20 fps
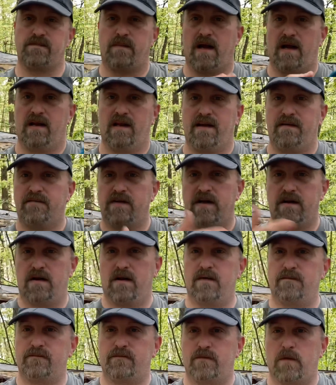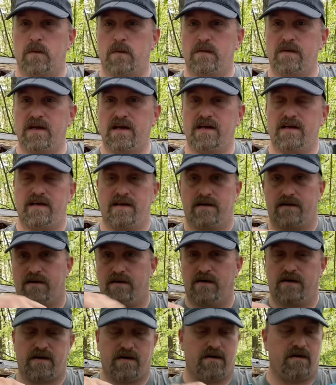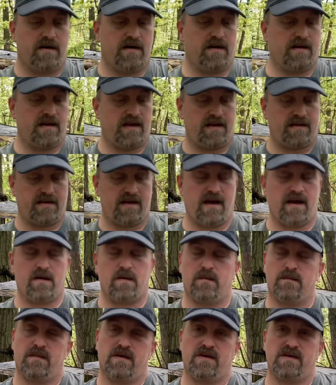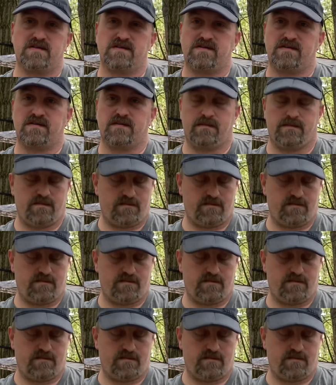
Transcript: by leaving it unfolded and cooking on it like that almost.